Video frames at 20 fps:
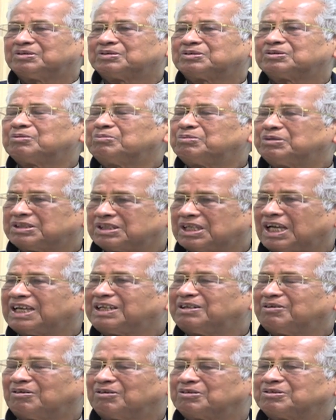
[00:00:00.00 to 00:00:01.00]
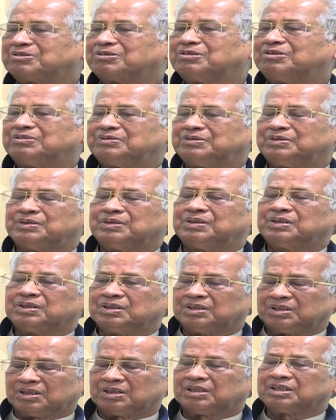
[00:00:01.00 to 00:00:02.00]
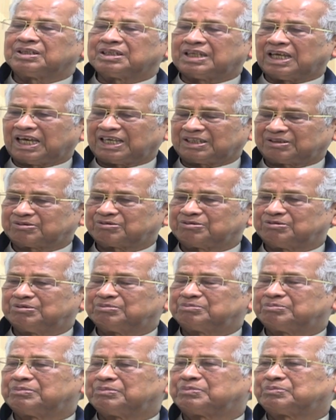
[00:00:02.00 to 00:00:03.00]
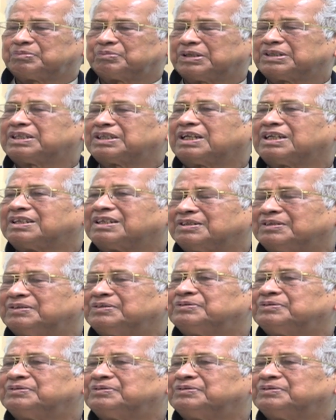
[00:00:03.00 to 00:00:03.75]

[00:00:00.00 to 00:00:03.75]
So beside also it has to present